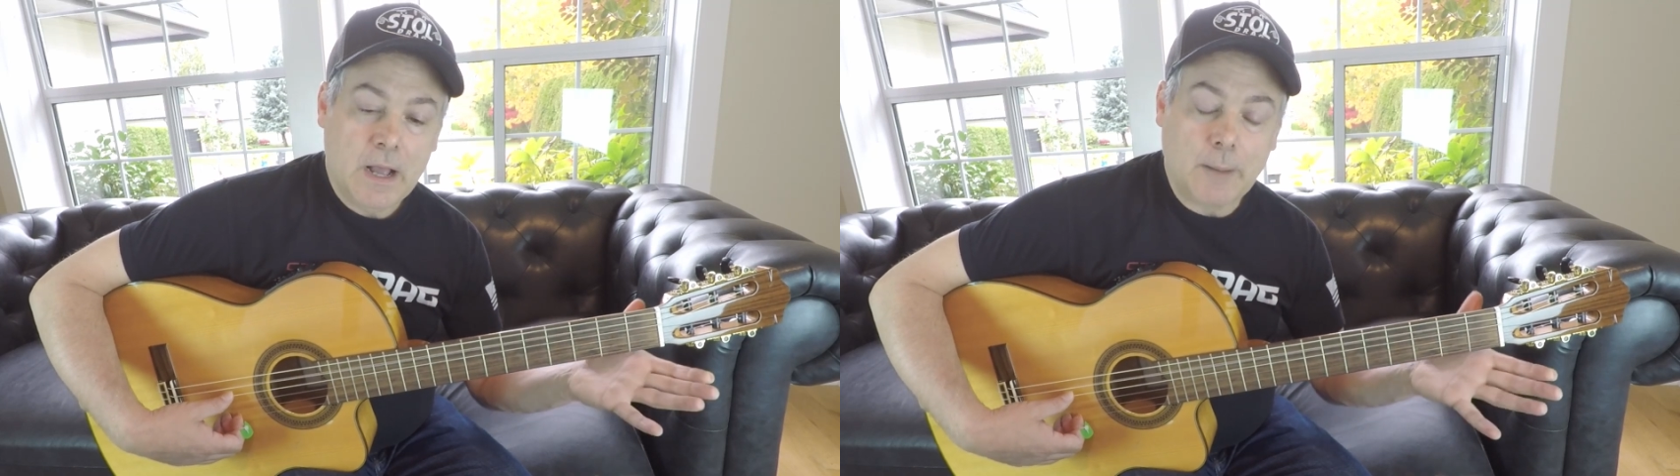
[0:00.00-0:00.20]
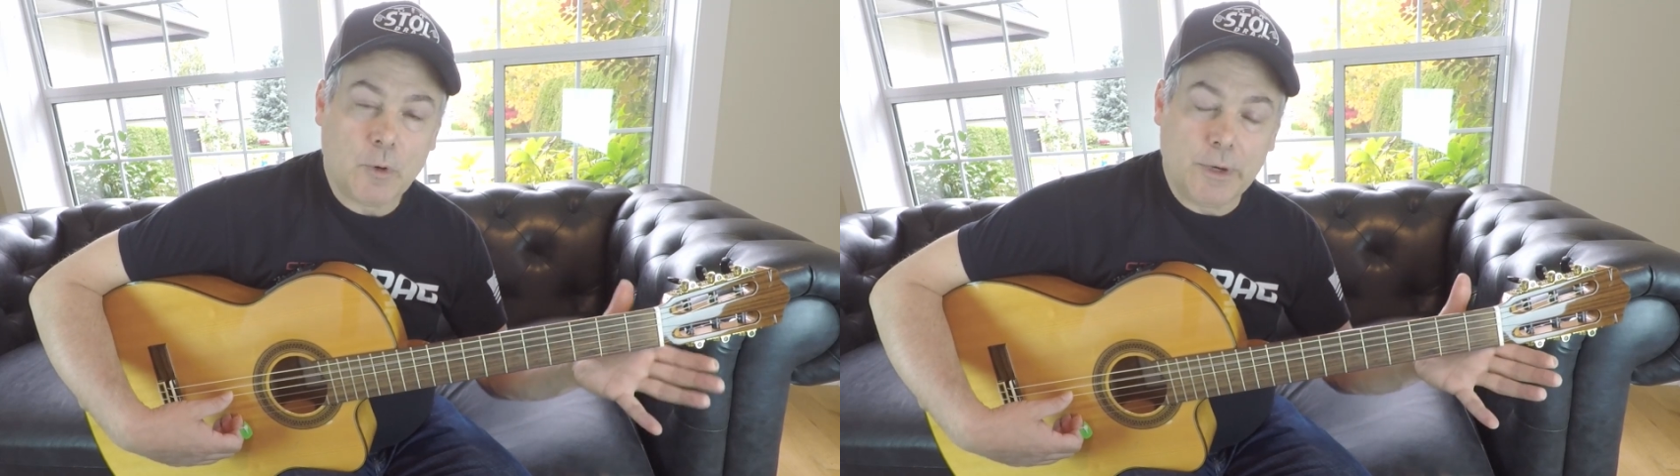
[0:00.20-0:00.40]

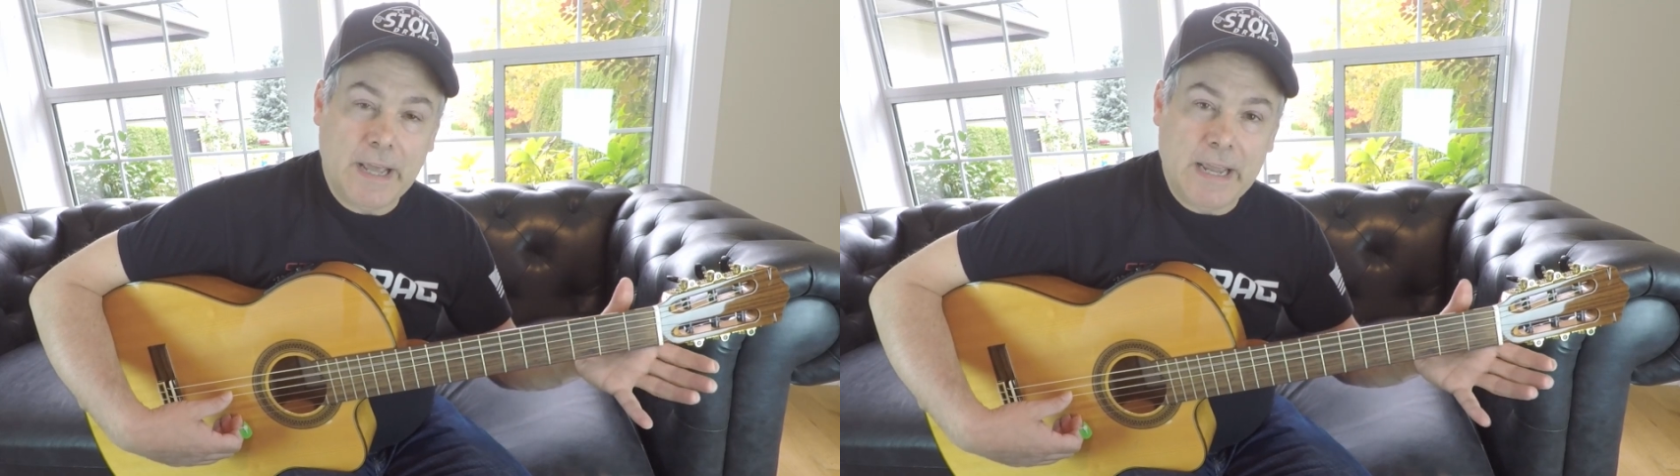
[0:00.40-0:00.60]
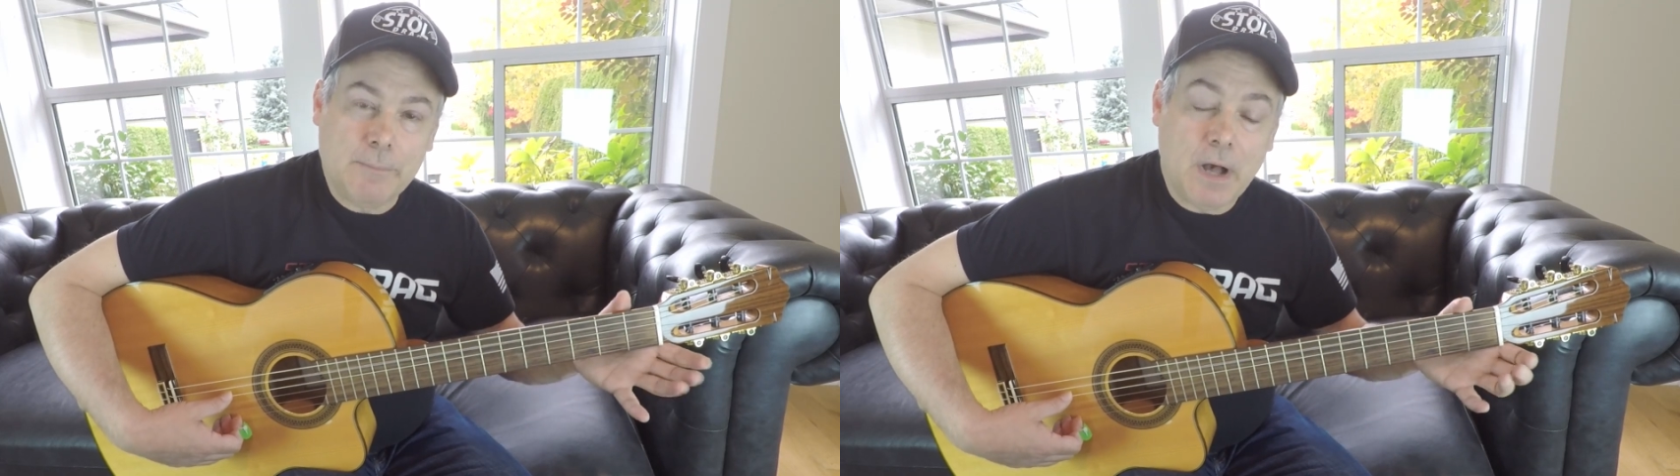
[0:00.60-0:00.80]
going to
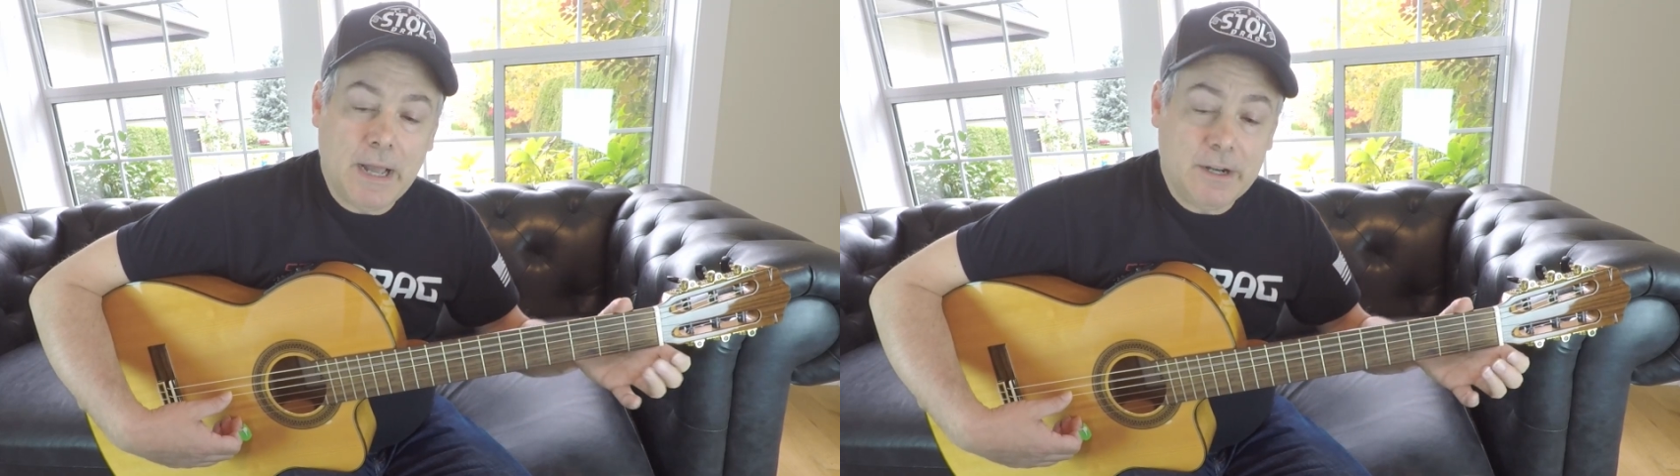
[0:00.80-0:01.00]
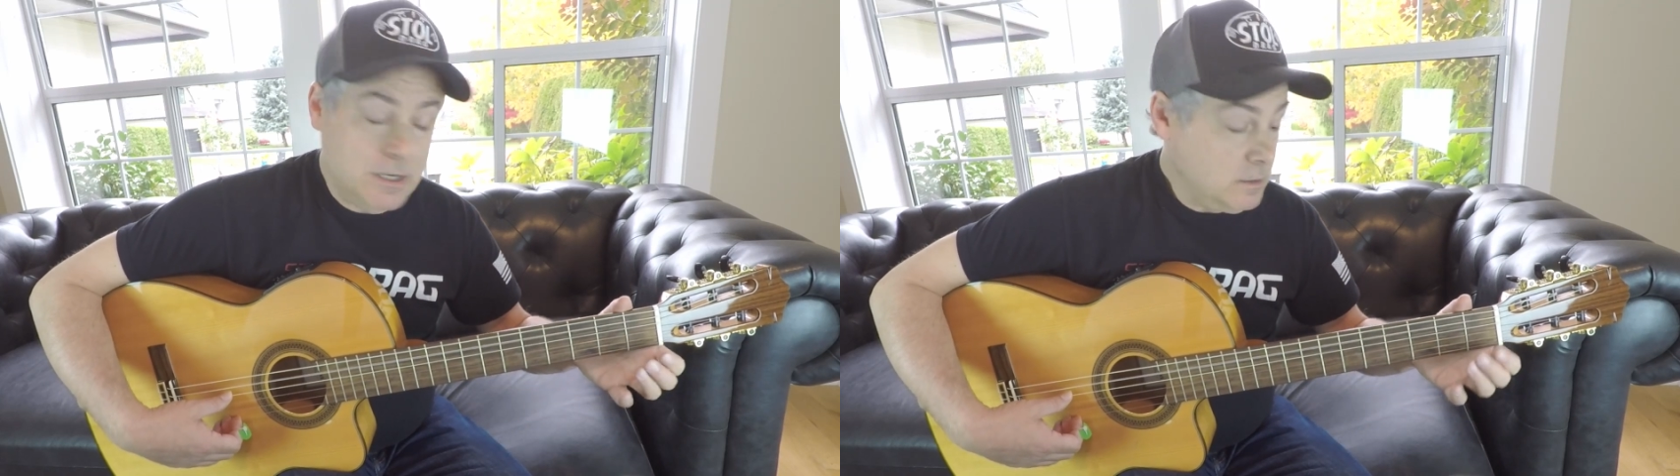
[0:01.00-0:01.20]
A
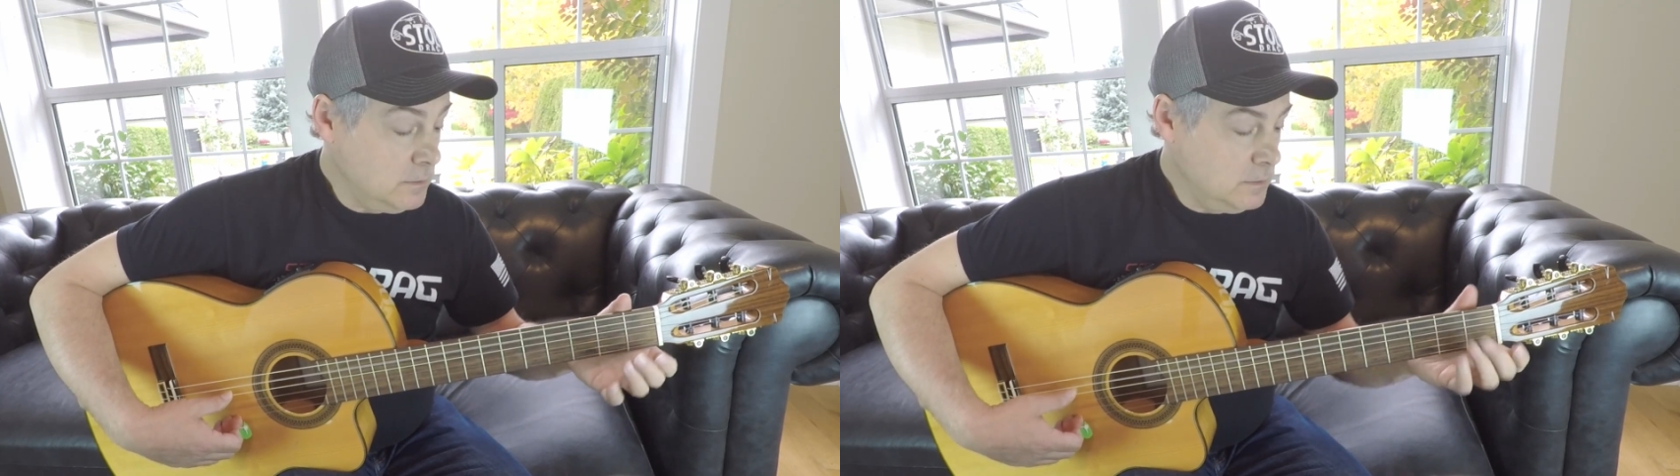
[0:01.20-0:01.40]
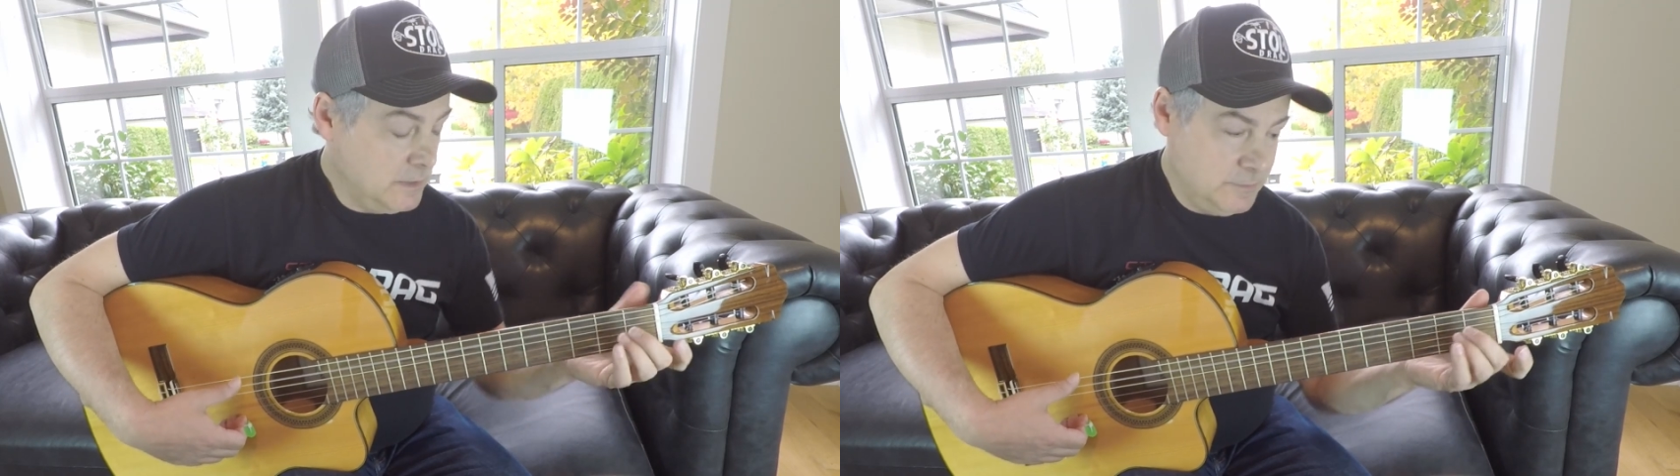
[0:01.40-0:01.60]
minor,
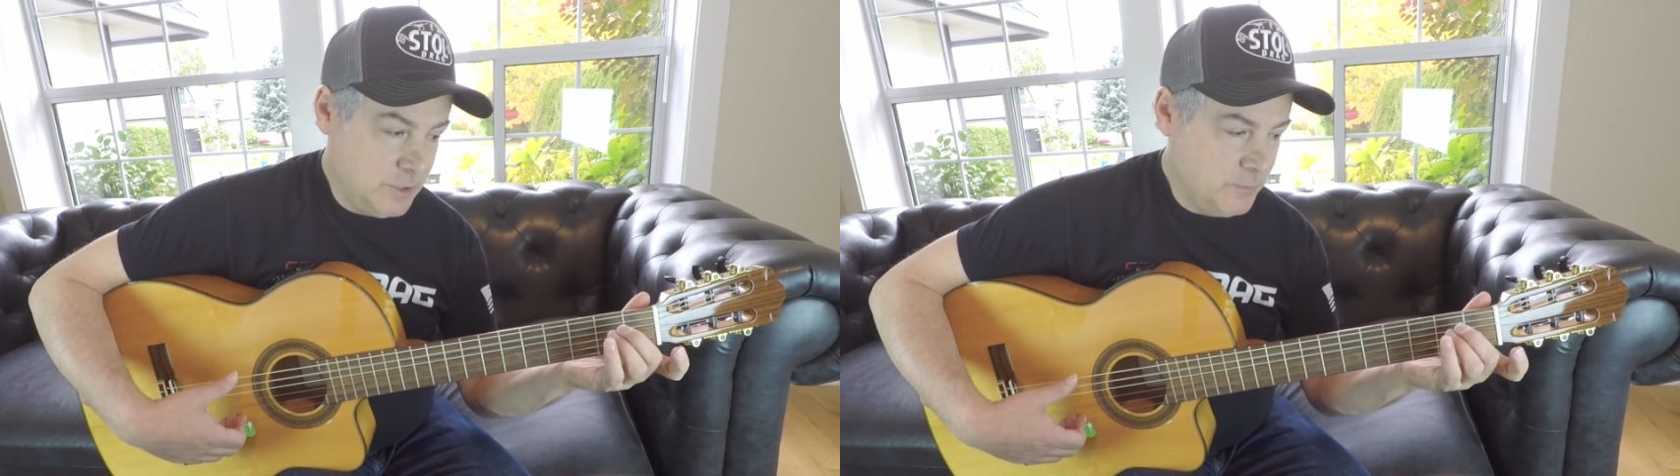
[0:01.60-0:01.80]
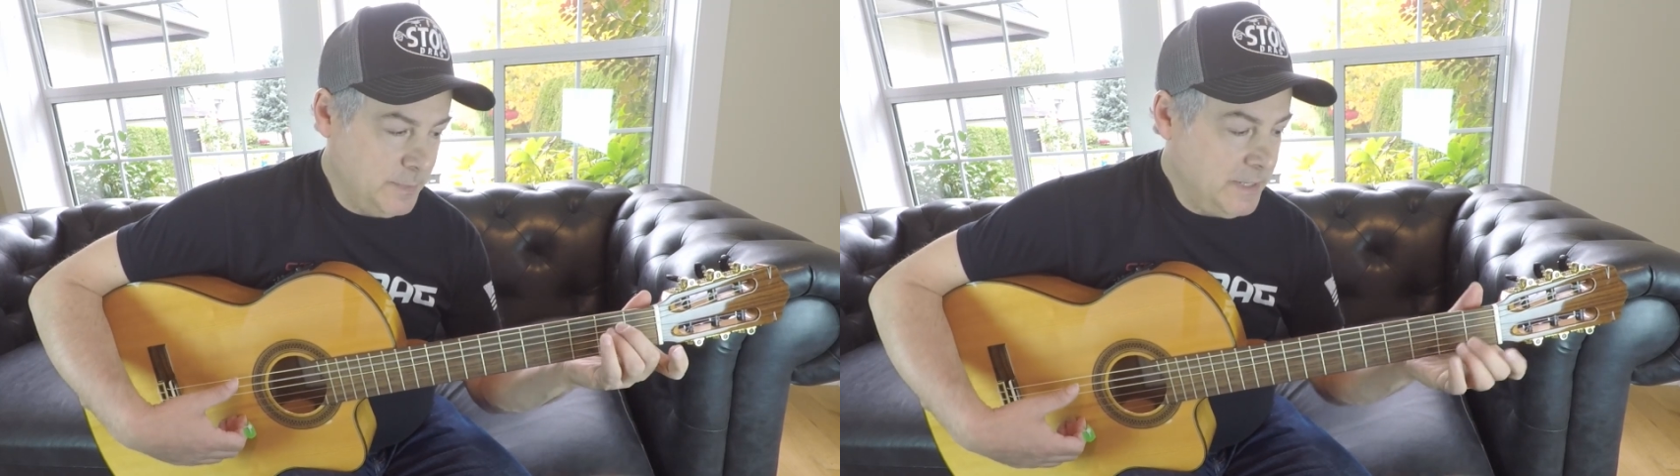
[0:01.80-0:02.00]

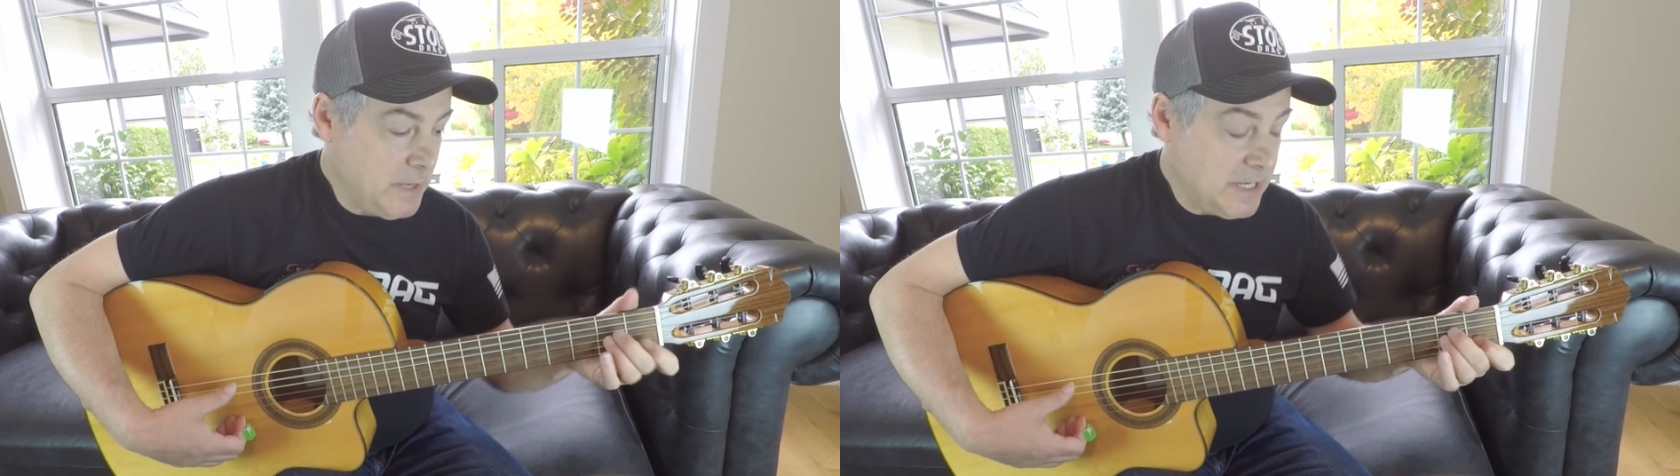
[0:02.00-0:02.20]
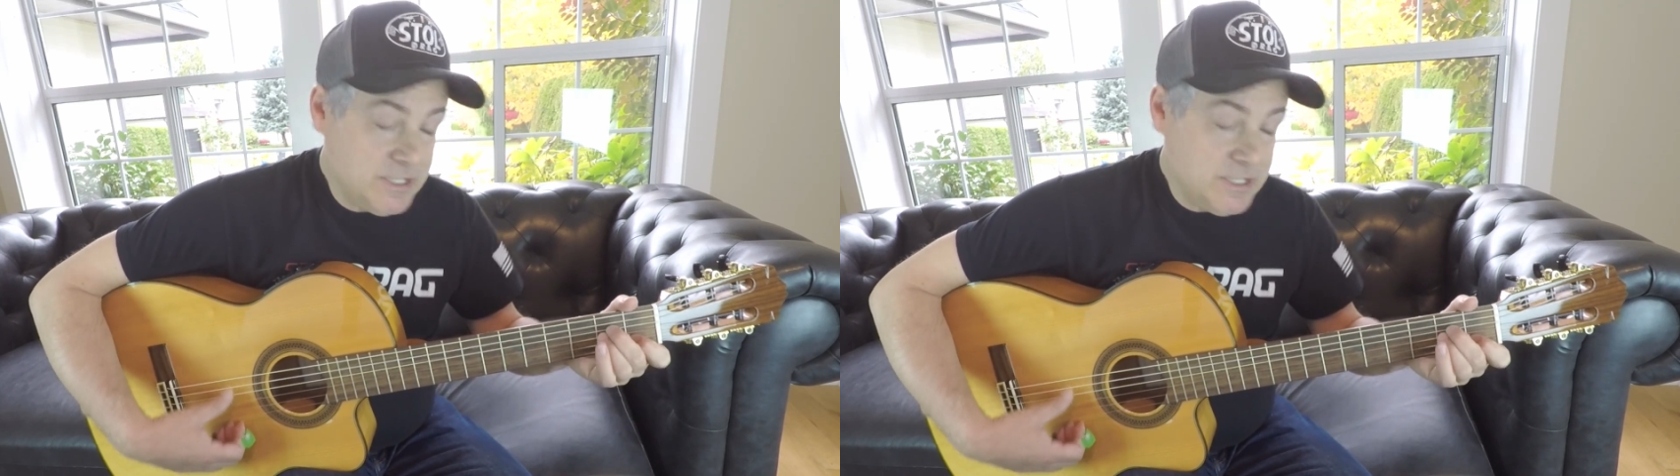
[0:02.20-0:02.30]
so from E minor